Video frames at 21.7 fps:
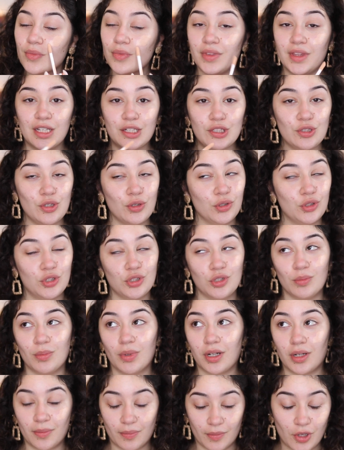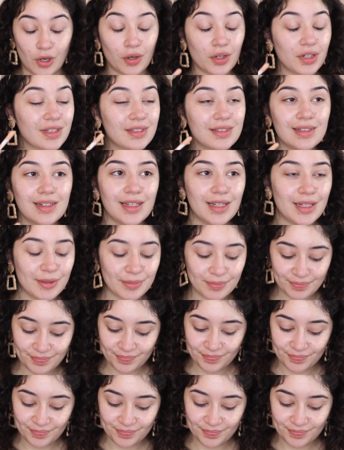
this YouTuber. Honestly,